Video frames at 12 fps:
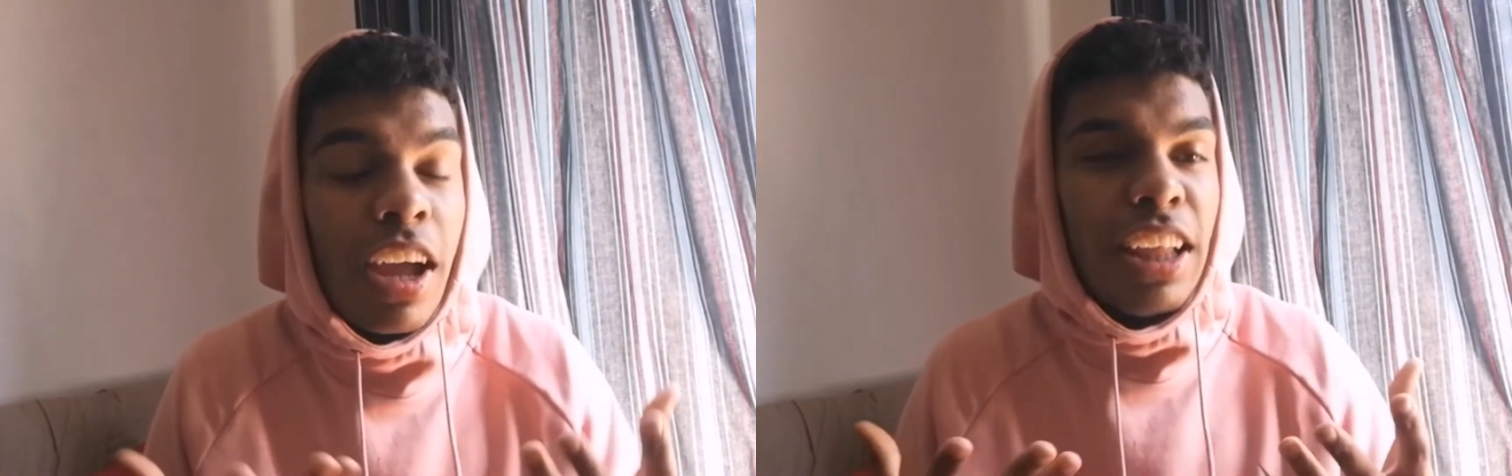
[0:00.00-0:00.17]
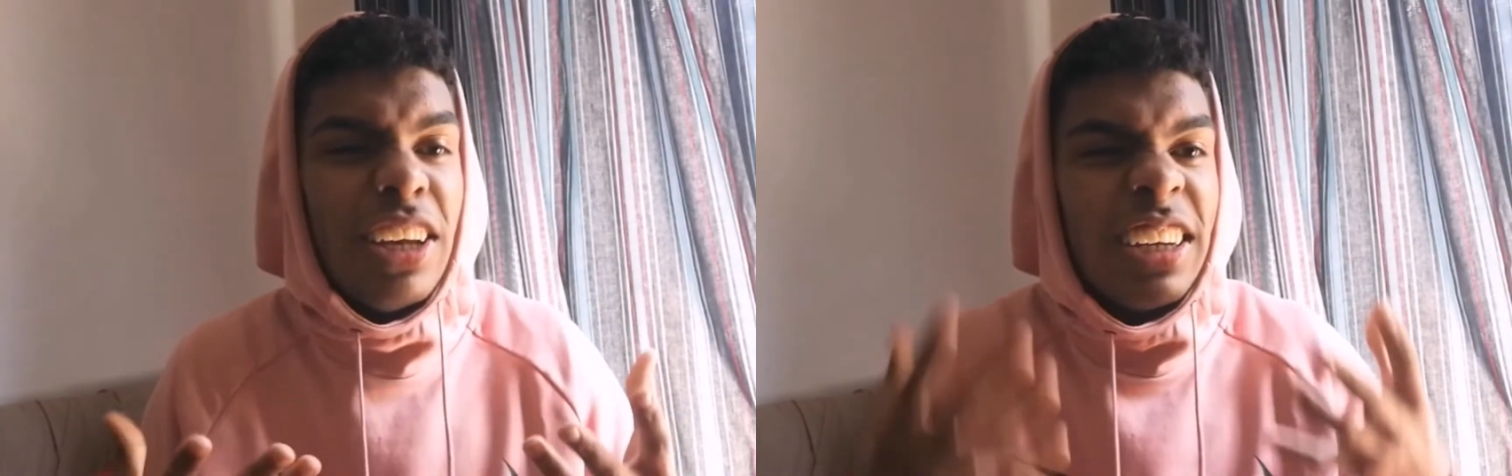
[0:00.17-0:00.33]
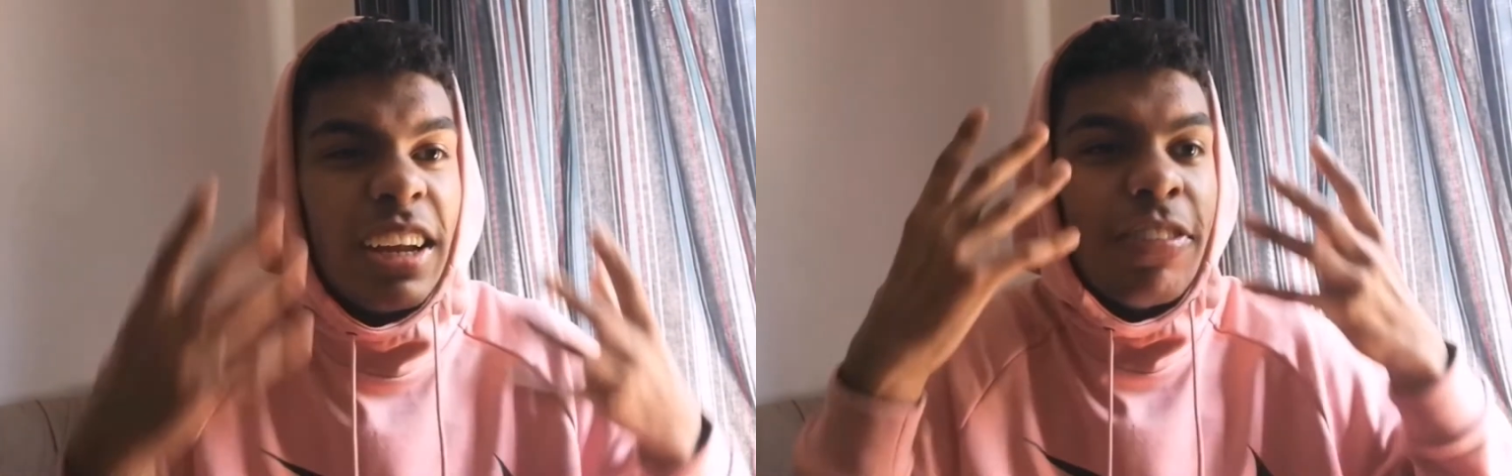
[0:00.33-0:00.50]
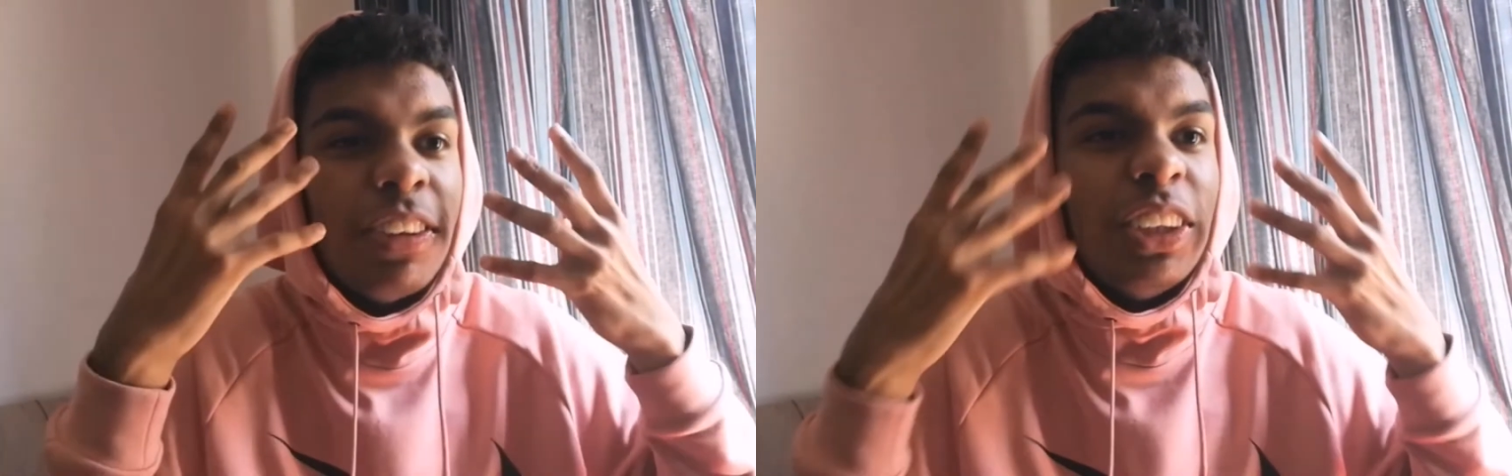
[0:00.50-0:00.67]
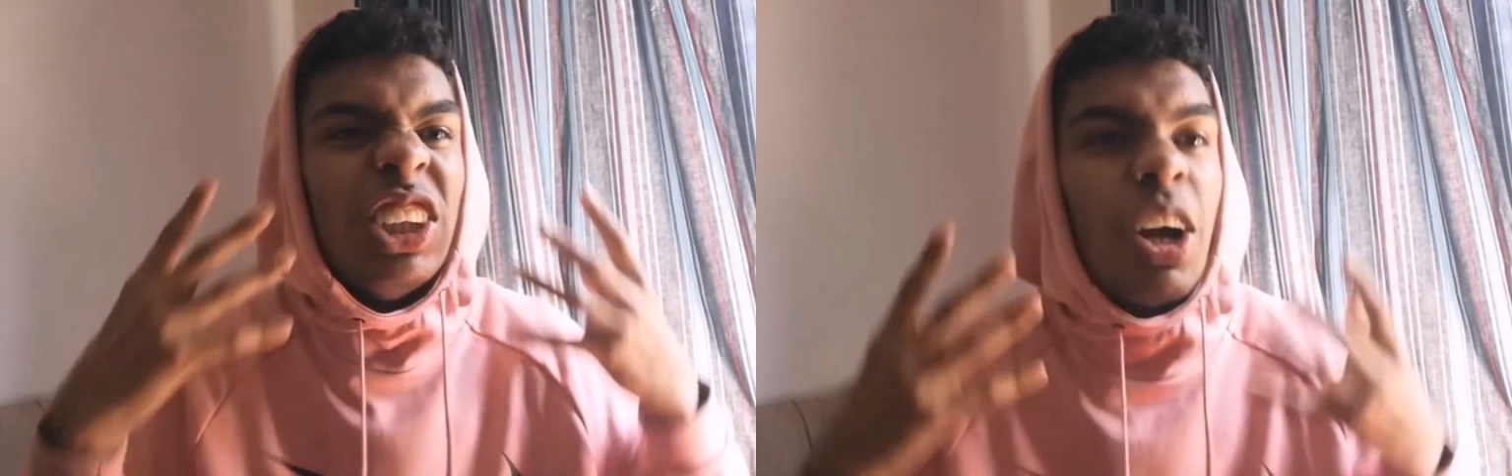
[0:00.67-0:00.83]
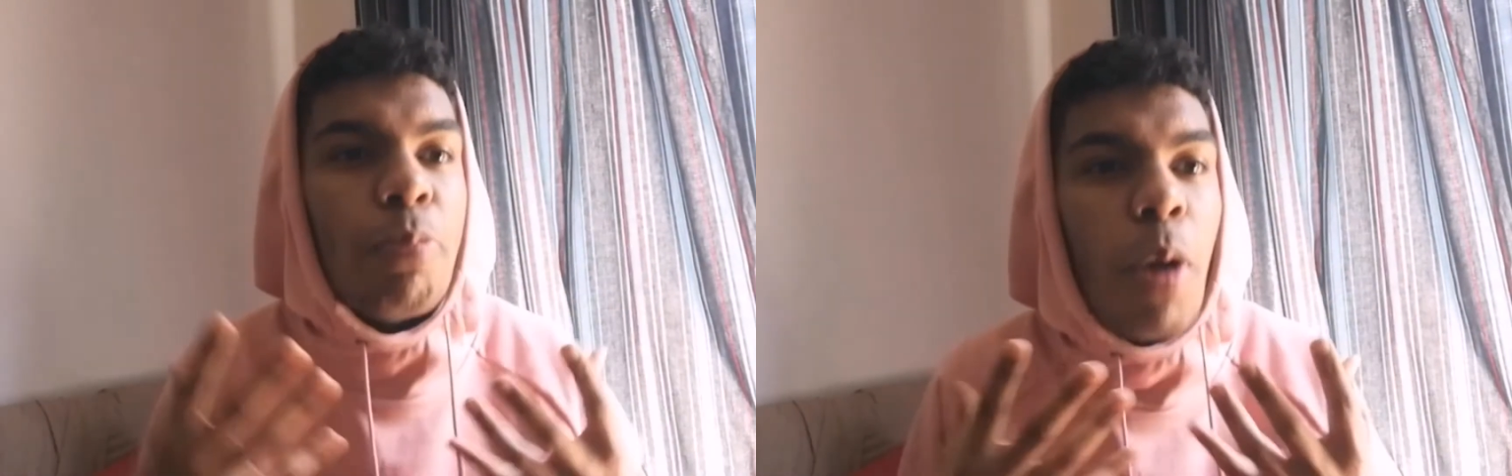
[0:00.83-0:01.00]
and you give it
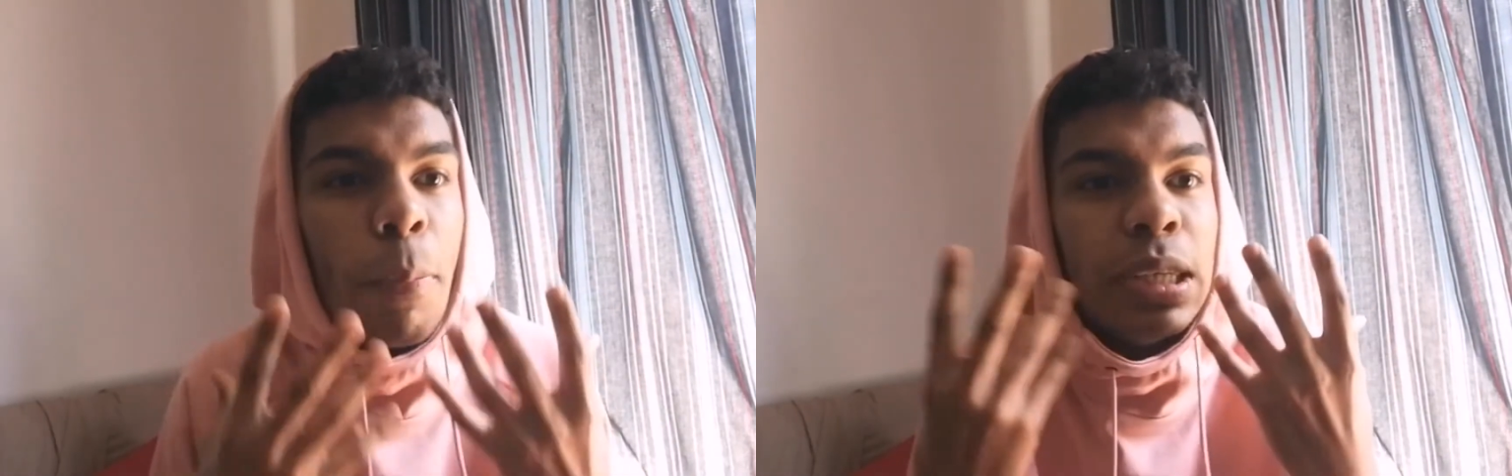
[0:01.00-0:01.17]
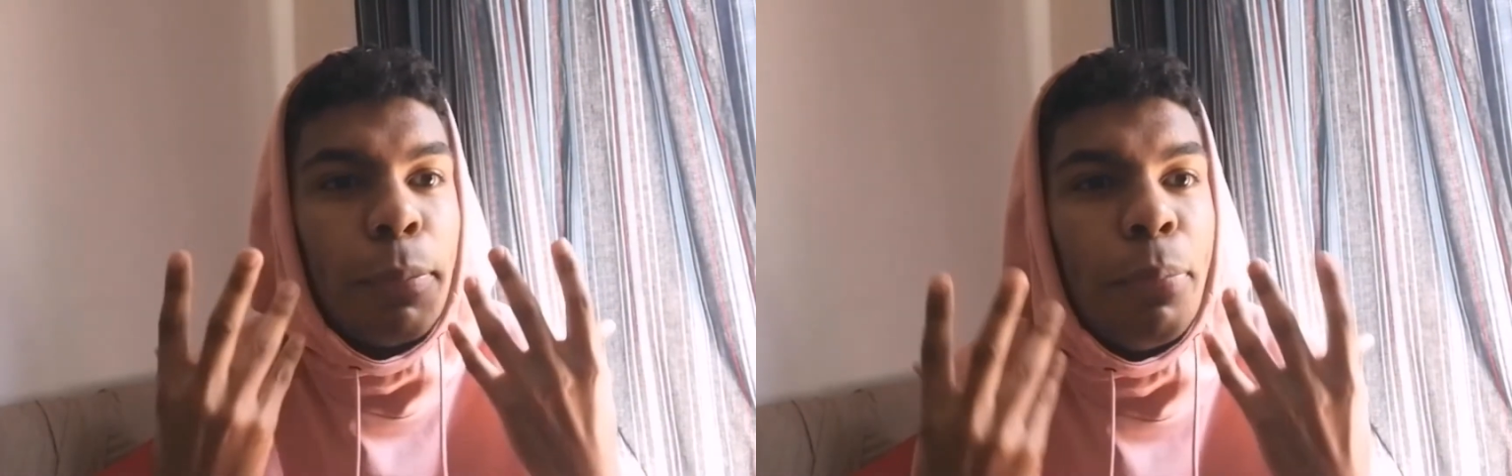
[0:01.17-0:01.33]
to your mom as